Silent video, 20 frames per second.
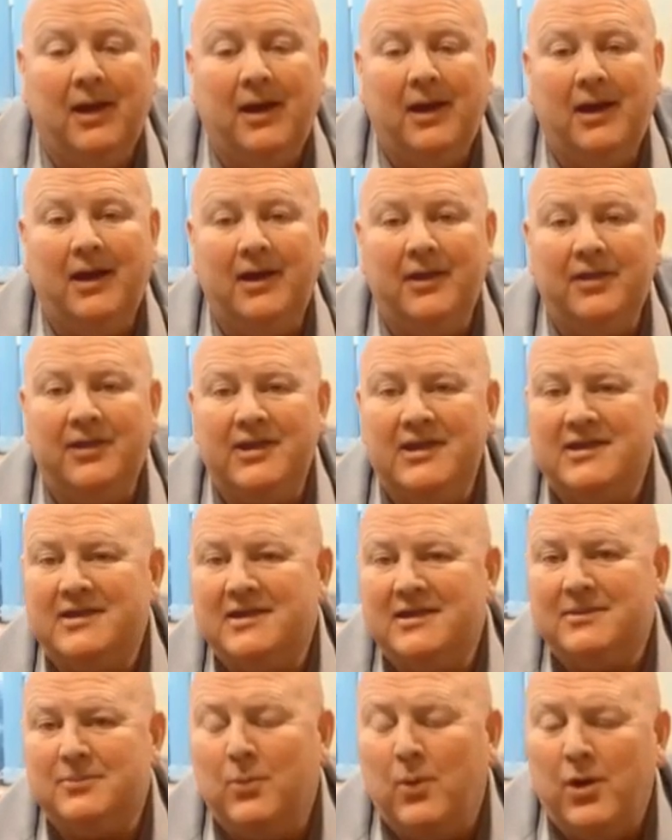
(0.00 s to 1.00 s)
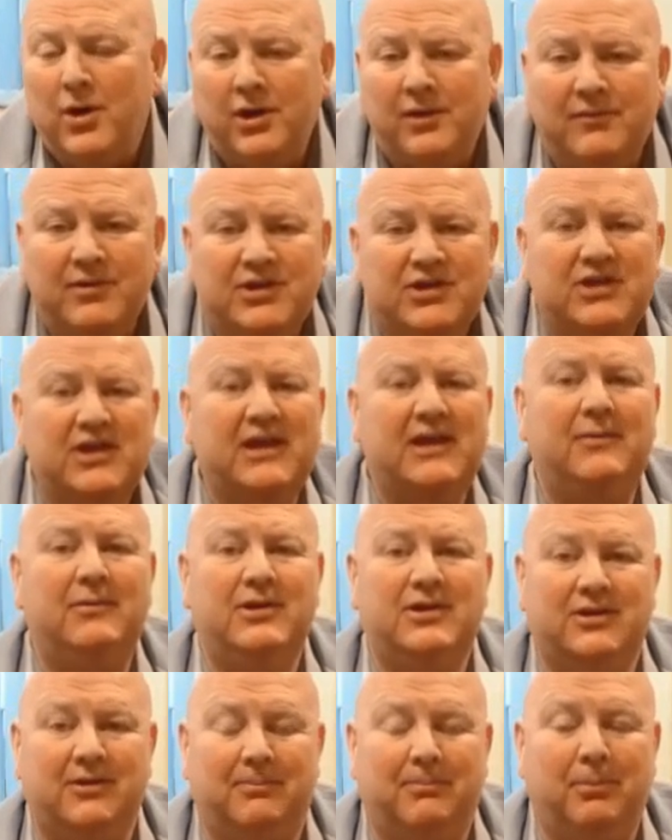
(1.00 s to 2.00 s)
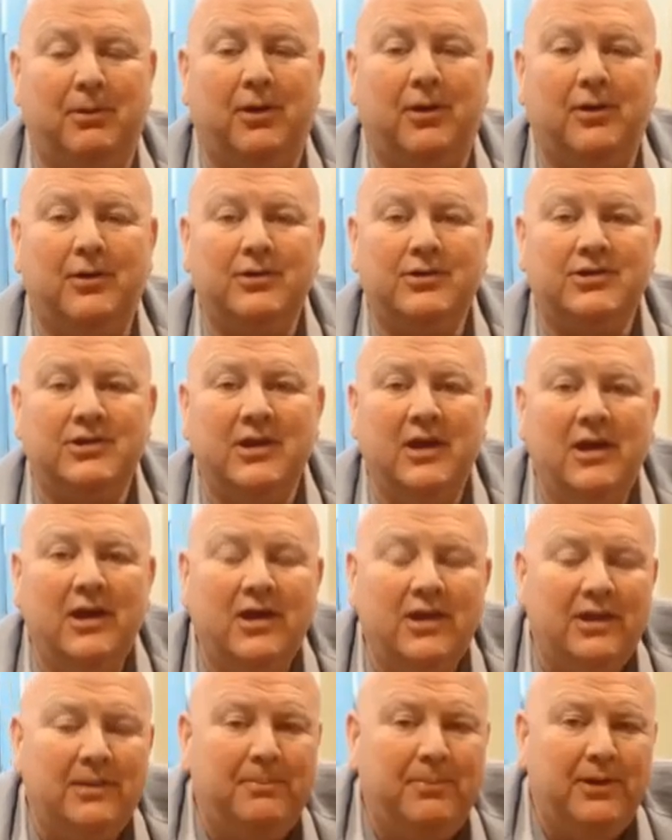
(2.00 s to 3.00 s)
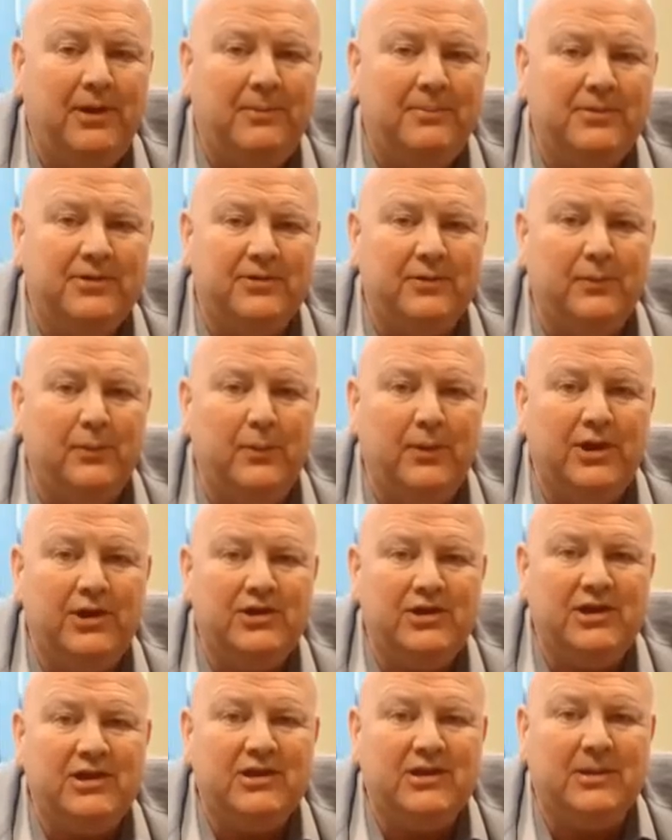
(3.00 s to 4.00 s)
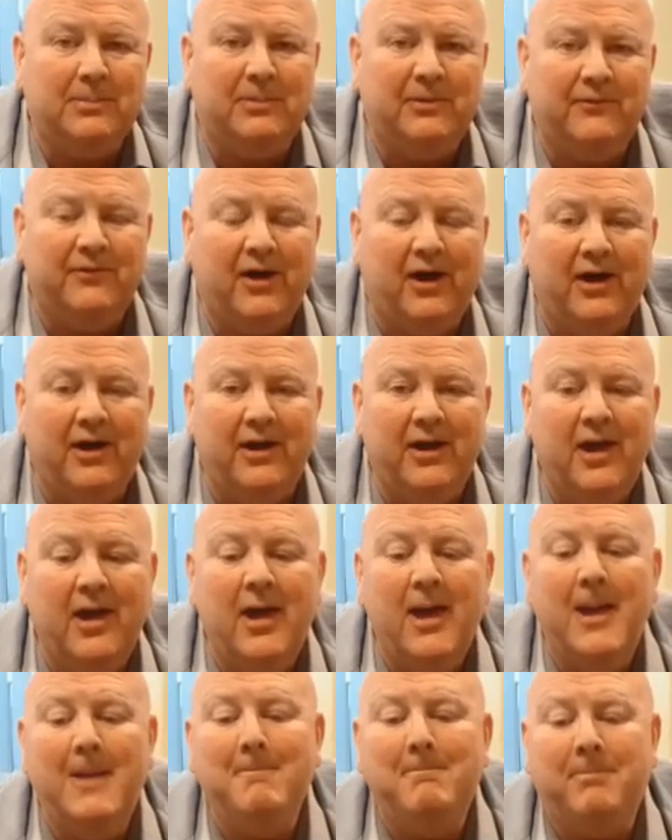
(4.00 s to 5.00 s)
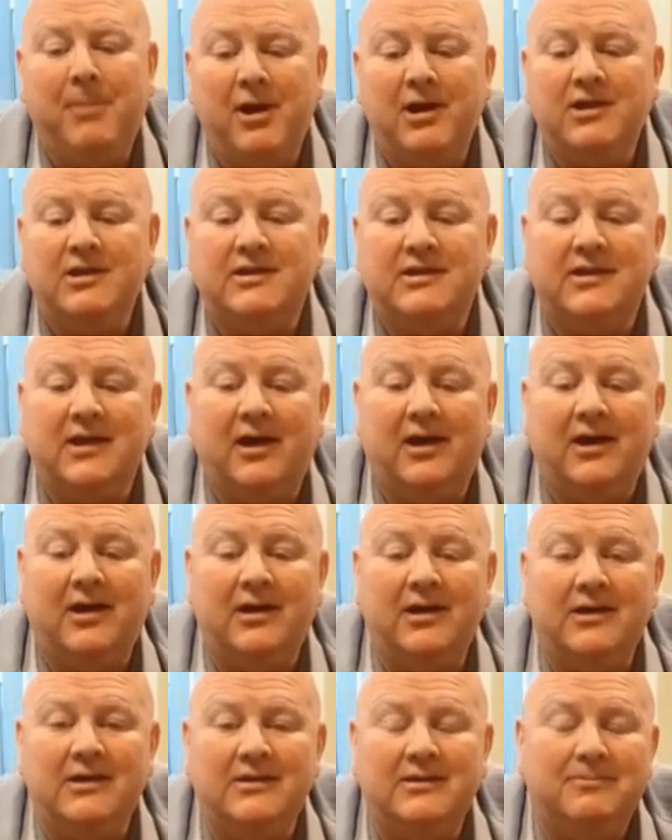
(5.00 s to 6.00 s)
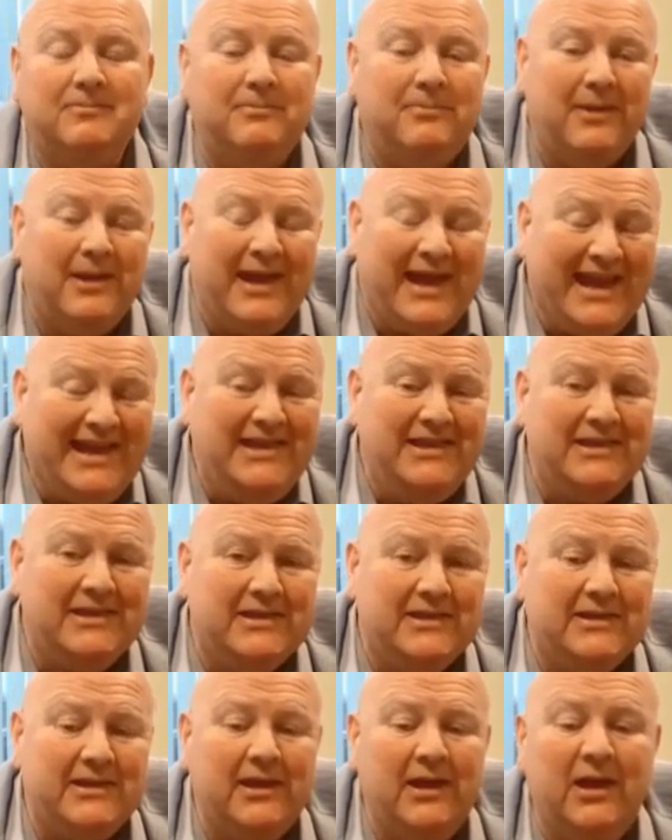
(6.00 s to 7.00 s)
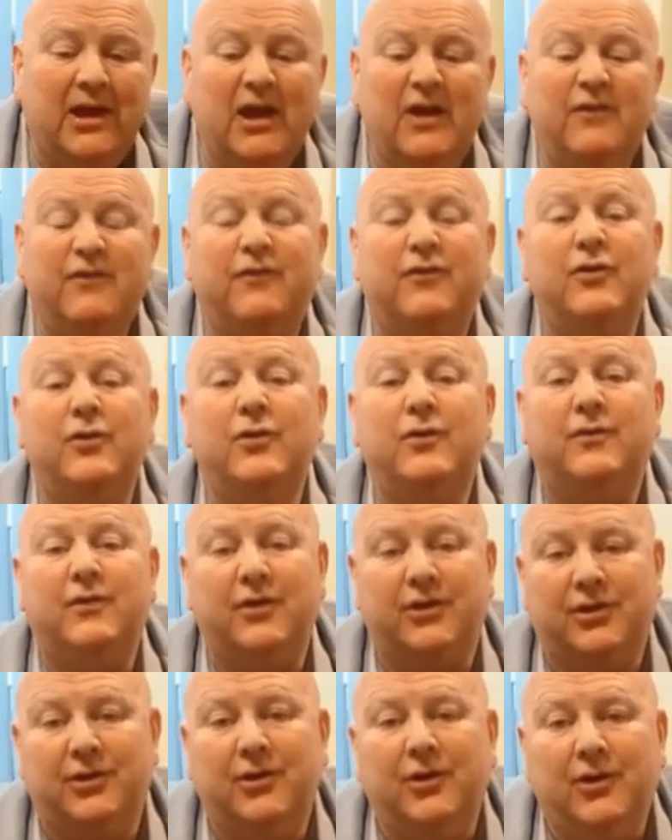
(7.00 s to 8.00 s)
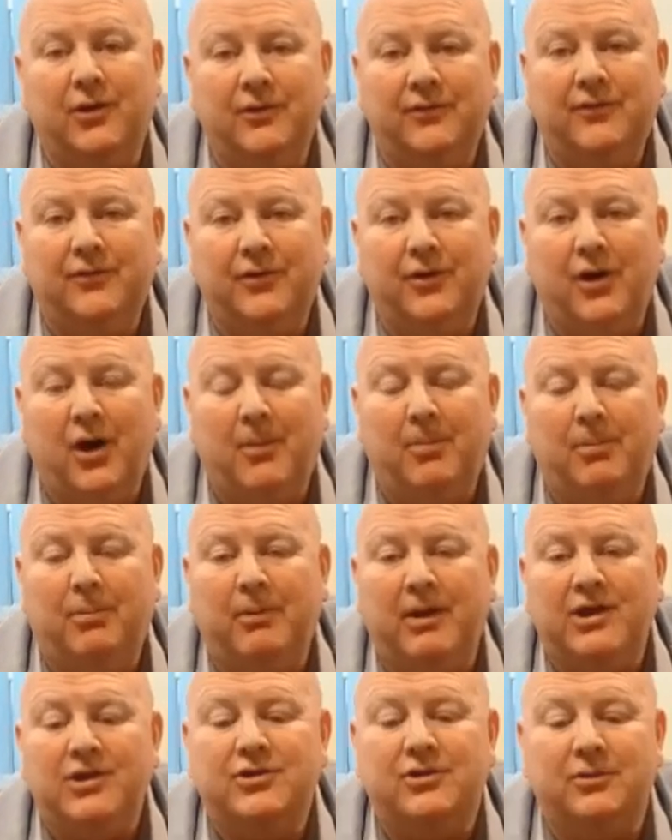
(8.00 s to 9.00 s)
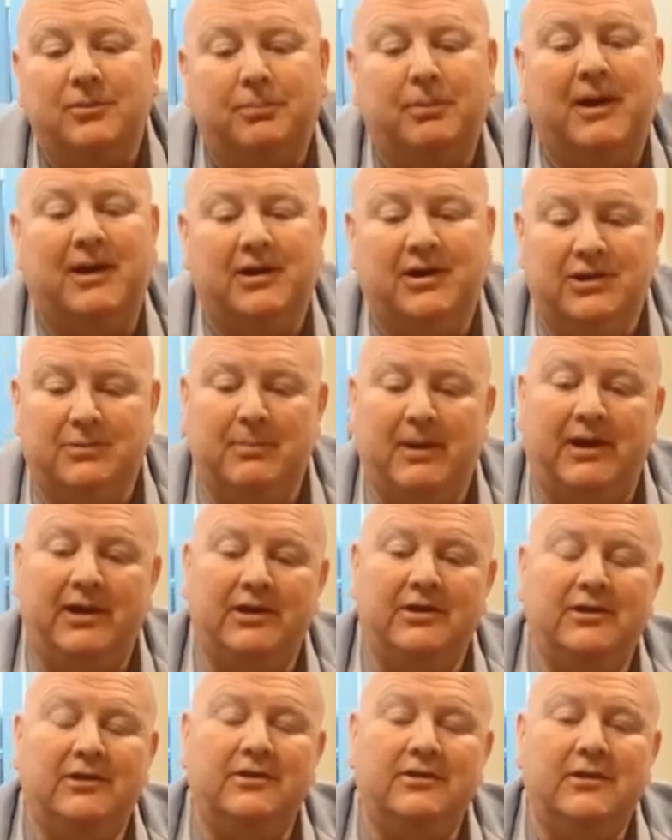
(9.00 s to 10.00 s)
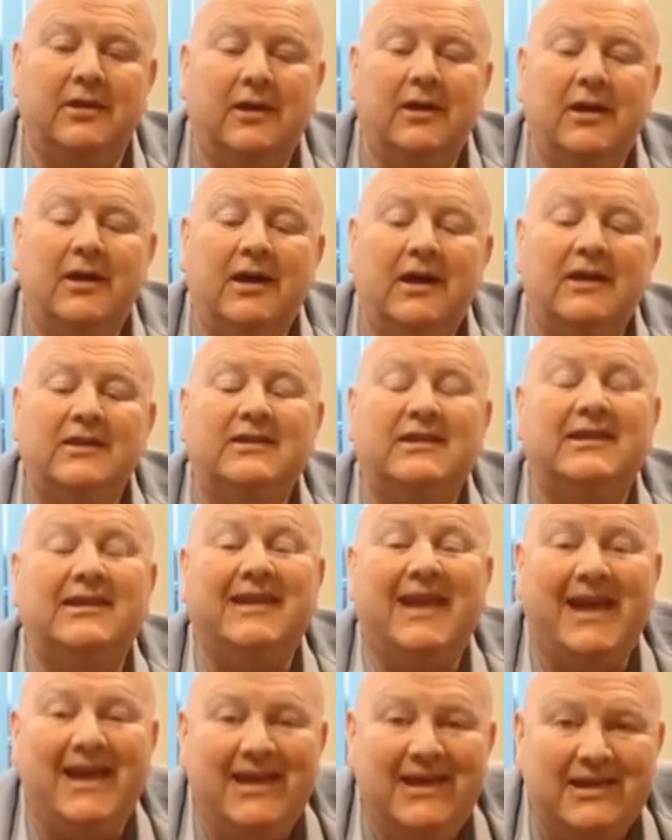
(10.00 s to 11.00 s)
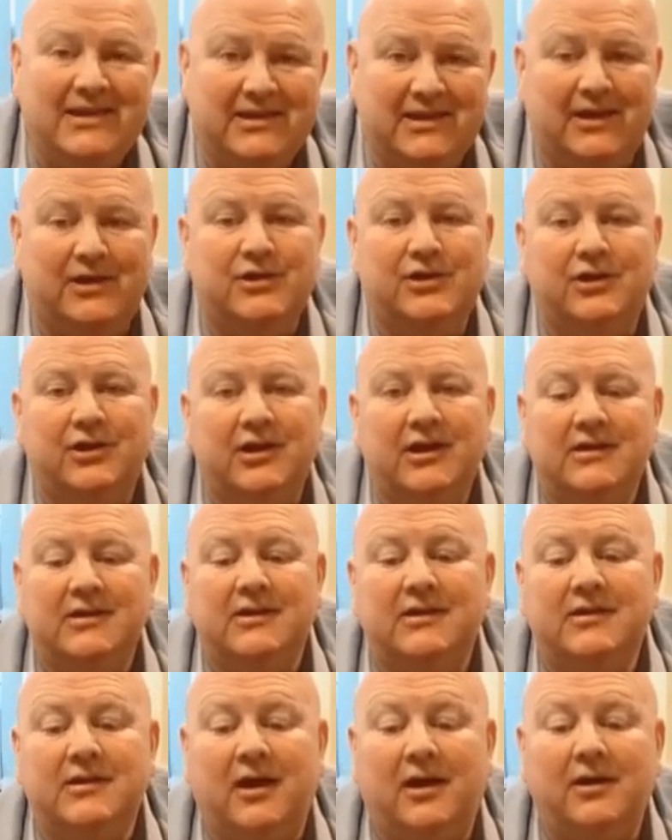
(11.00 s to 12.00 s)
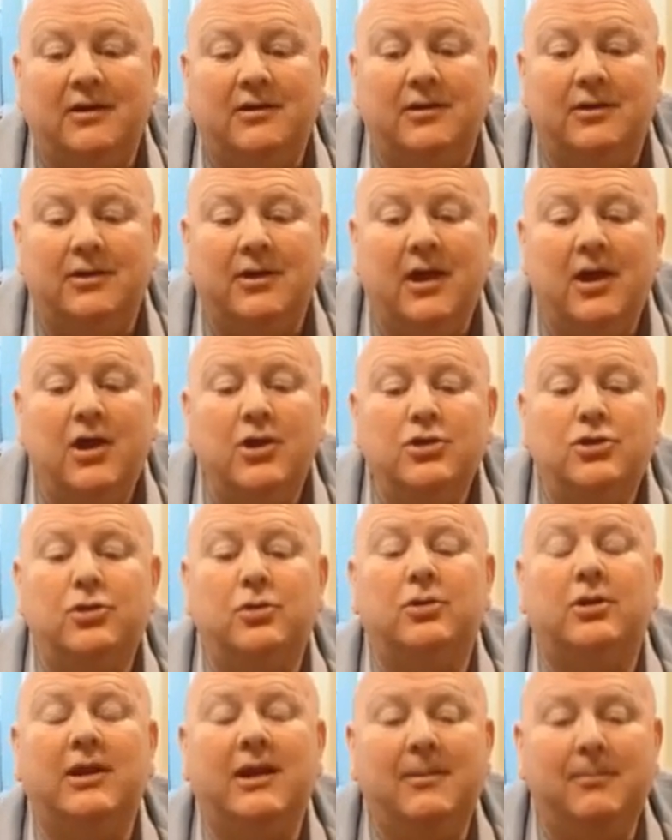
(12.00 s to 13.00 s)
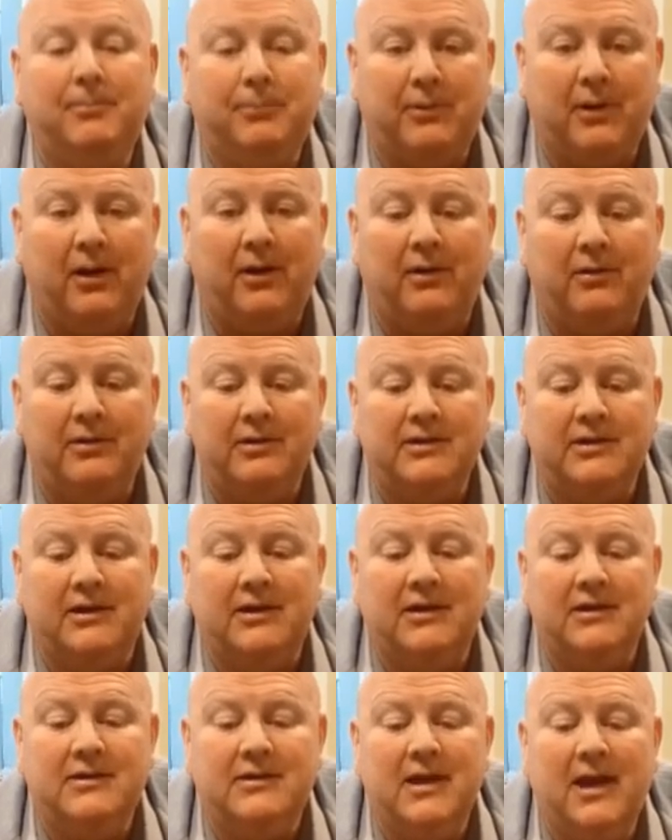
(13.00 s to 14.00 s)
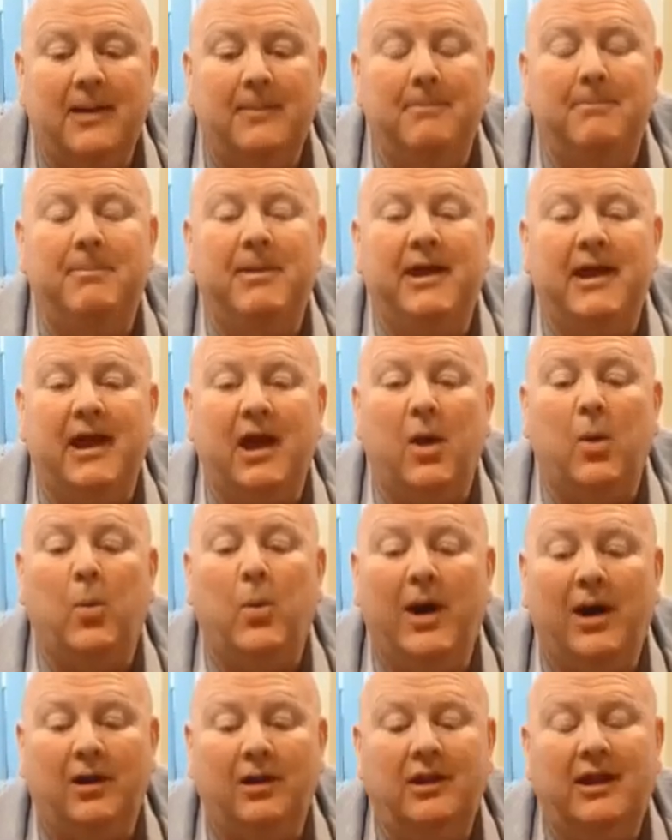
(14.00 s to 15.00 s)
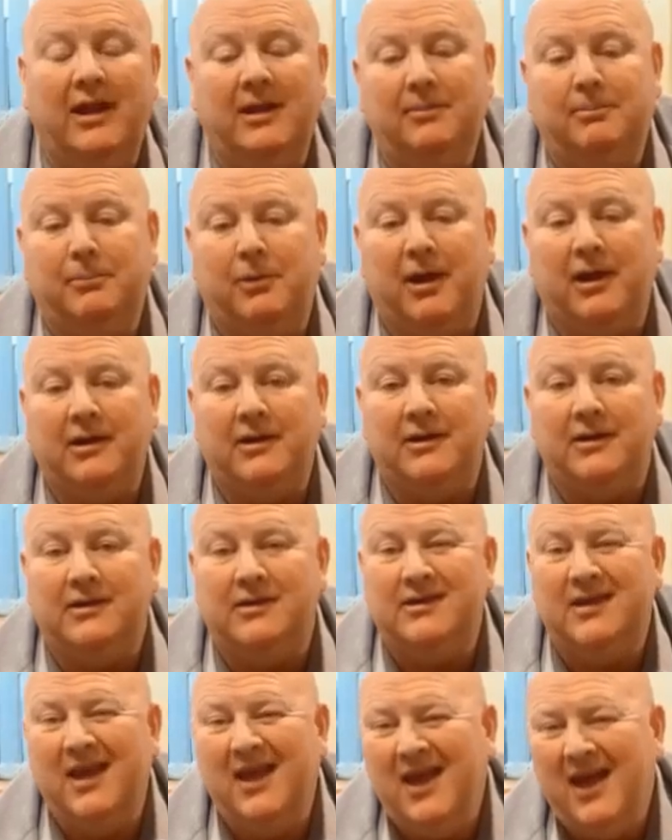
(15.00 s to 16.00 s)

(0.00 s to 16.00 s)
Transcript: And this is one of a series of blogs, the purpose of which is to provide bite-sized hints and food for thought for operational practice managers. And today's session is entitled Juggling Priorities and Being a Well-Led Practice.